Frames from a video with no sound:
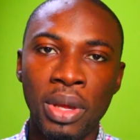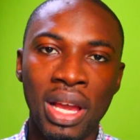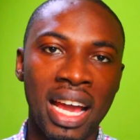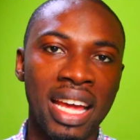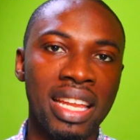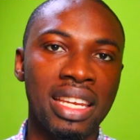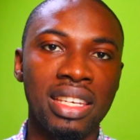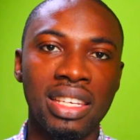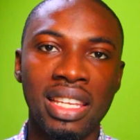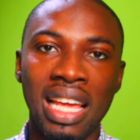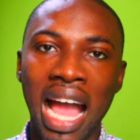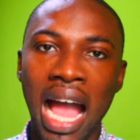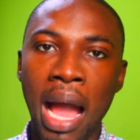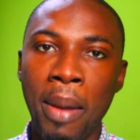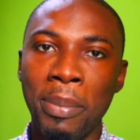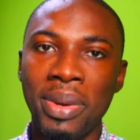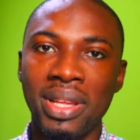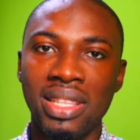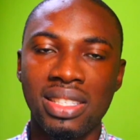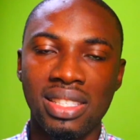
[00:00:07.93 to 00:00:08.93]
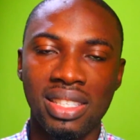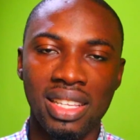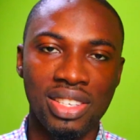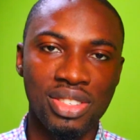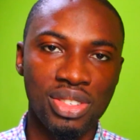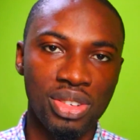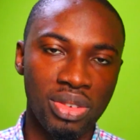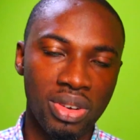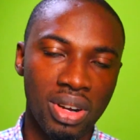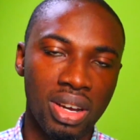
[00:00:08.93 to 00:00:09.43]
and the habits that
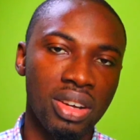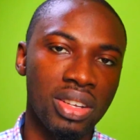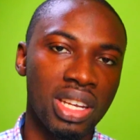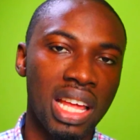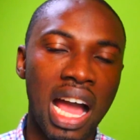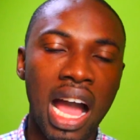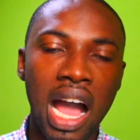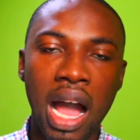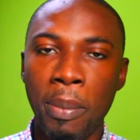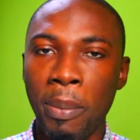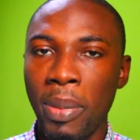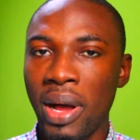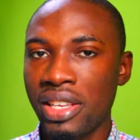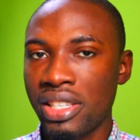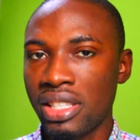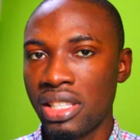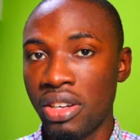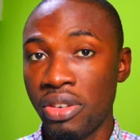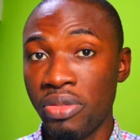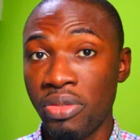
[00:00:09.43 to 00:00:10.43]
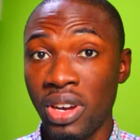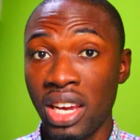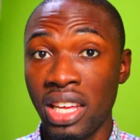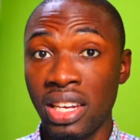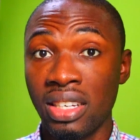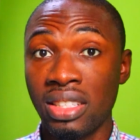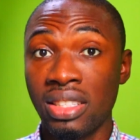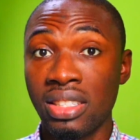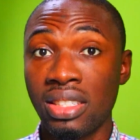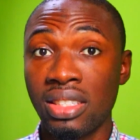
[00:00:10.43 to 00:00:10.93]
surround our personal
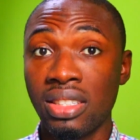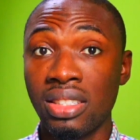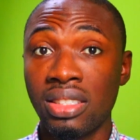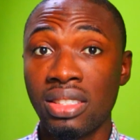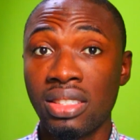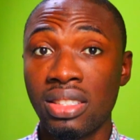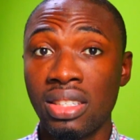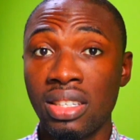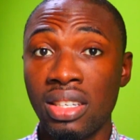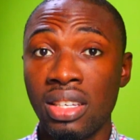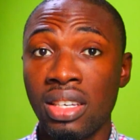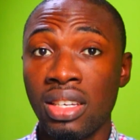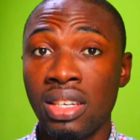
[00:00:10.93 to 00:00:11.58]
finances.